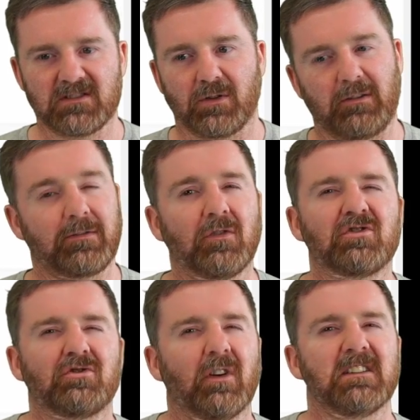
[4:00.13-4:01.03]
this, or I'm
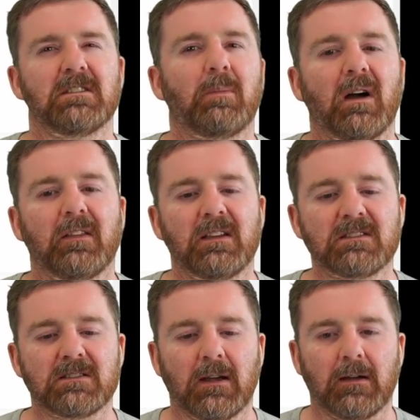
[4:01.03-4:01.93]
frustrated by
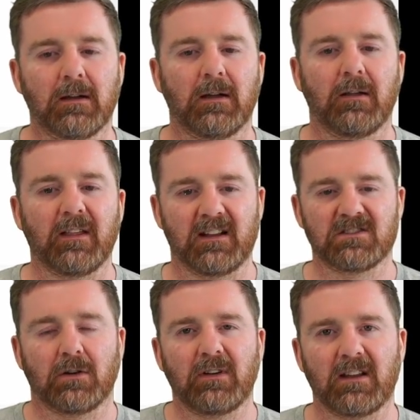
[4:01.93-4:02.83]
this, then
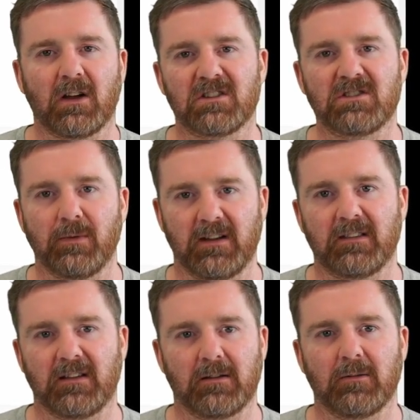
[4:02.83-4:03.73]
it's not really cost you
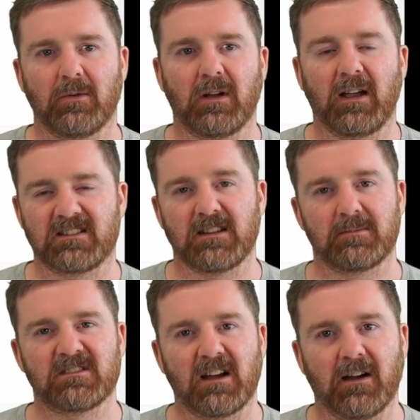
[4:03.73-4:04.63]
anything
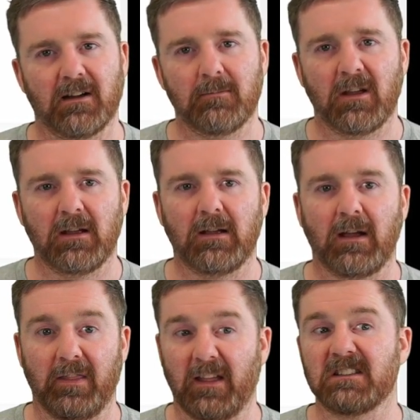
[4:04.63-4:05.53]
except time.
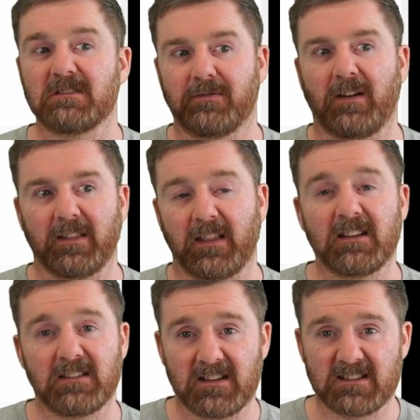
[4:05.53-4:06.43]
And that is a val that
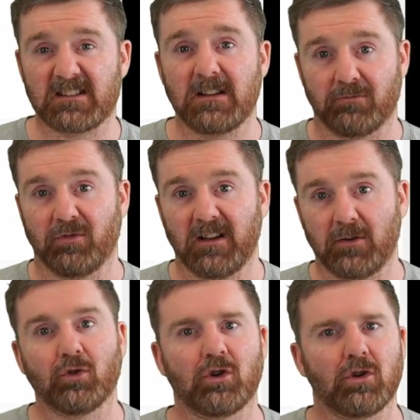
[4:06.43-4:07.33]
is, that is actually a really
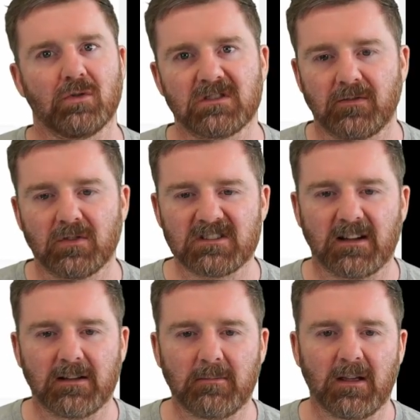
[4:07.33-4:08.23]
good use of your
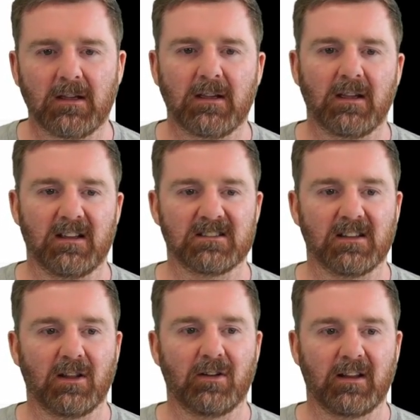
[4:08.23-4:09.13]
time, is
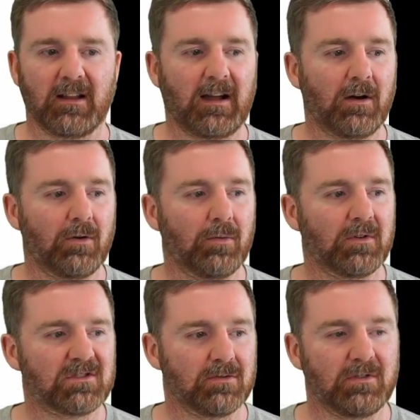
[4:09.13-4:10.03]
learning how
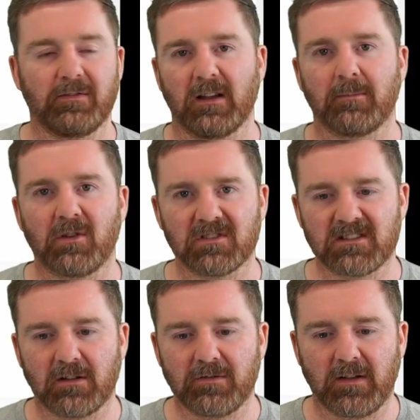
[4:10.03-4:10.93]
to develop
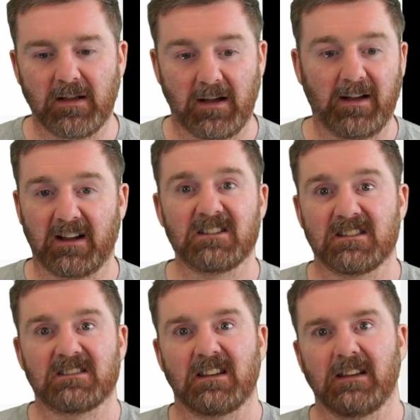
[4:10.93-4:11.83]
yourself and actually
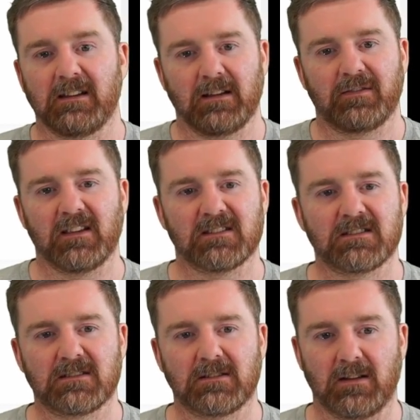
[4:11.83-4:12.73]
seeing if
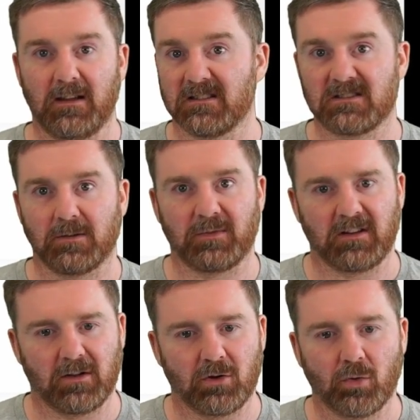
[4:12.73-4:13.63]
this is
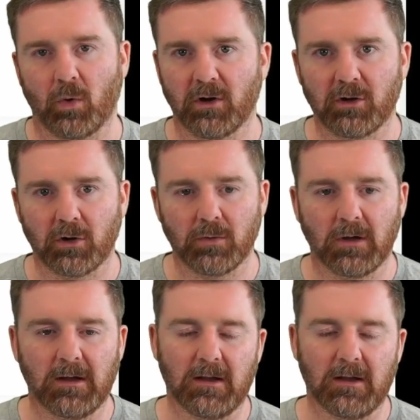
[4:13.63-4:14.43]
something that you want to do.